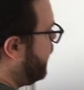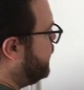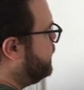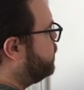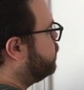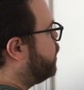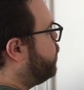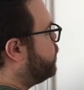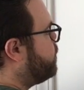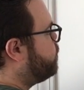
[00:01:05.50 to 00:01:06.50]
I need to
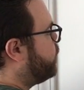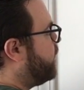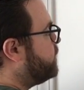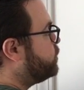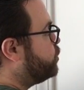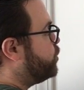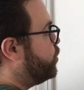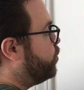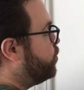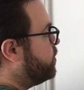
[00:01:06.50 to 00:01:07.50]
lower the price
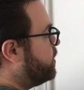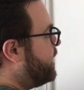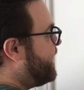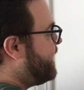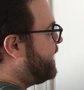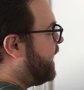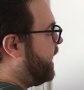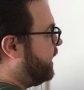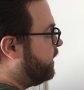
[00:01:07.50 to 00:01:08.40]
to 9.